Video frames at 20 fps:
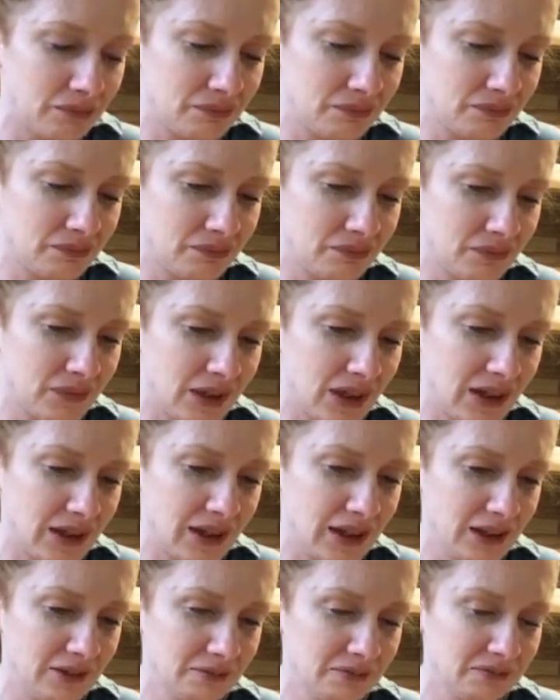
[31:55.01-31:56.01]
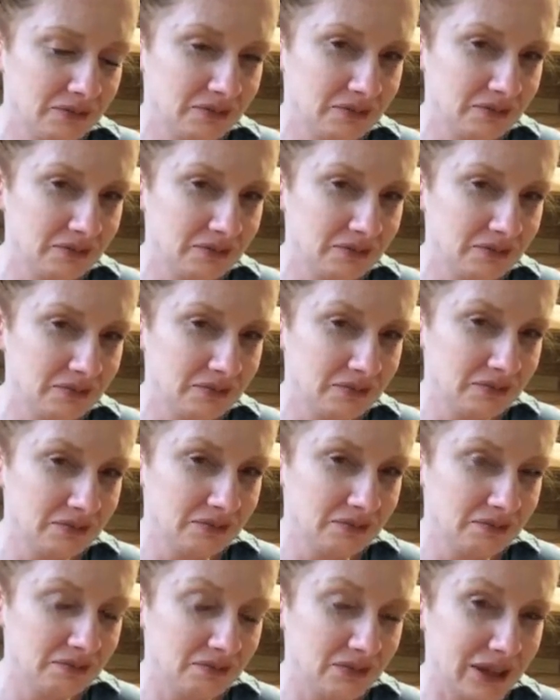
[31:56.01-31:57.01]
honey,
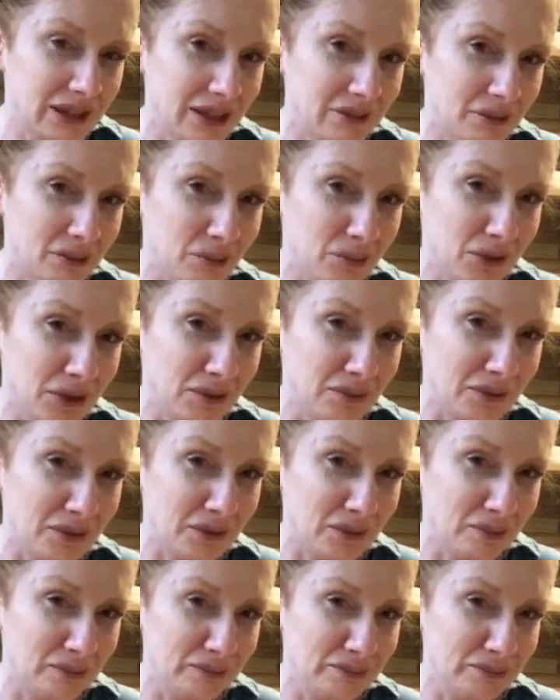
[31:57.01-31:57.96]
we have a problem.